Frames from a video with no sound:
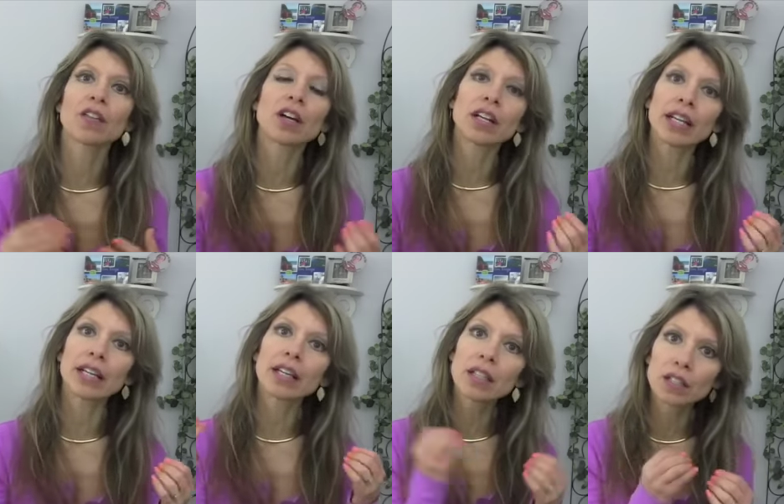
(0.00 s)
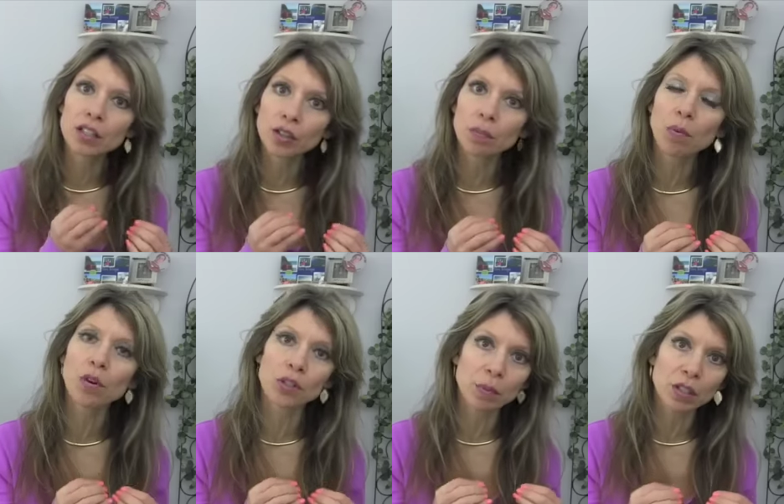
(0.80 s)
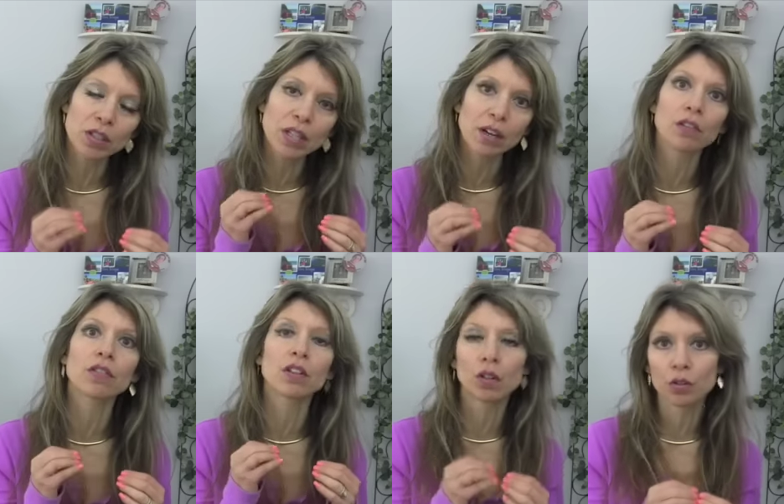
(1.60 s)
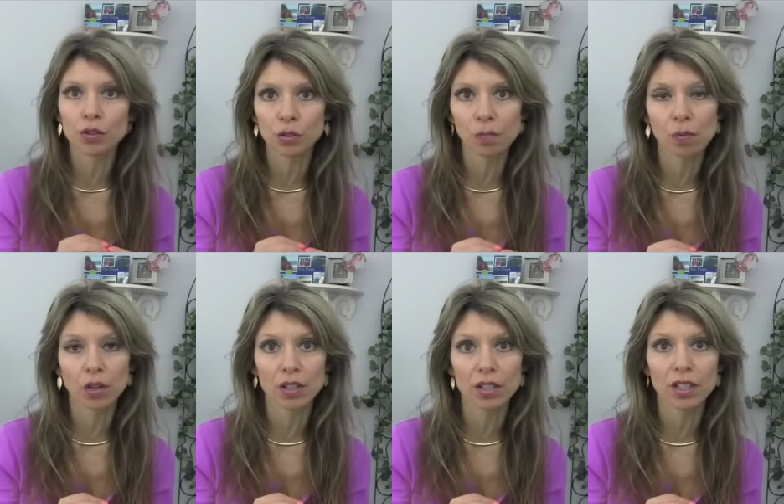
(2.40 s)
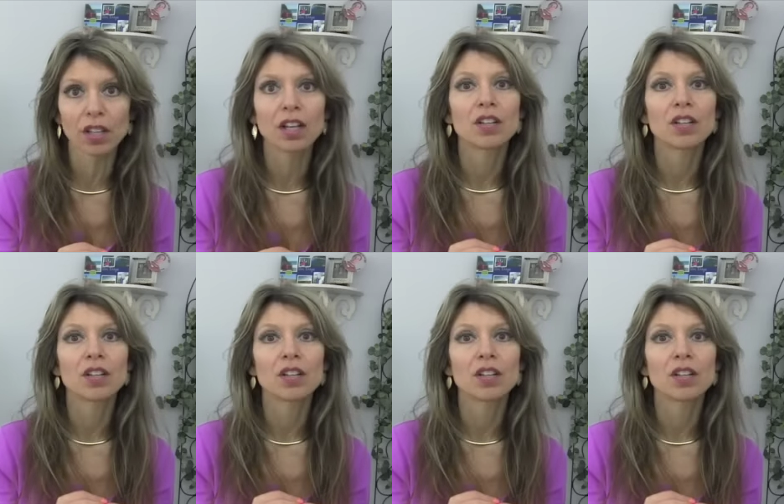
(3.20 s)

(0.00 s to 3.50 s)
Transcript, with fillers: They're not getting into your pores because now you've closed your pores.